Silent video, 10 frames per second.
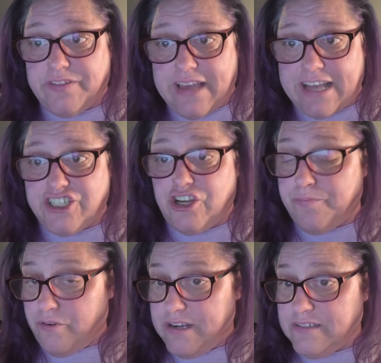with
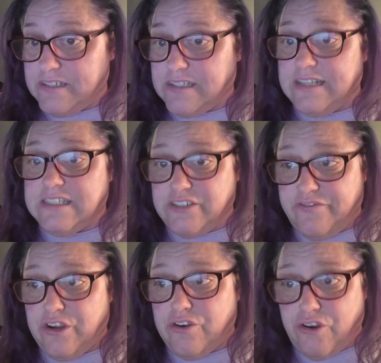gastroparesis and
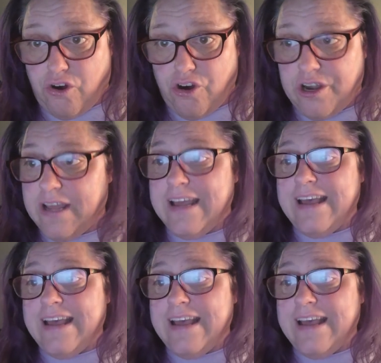severe GERD,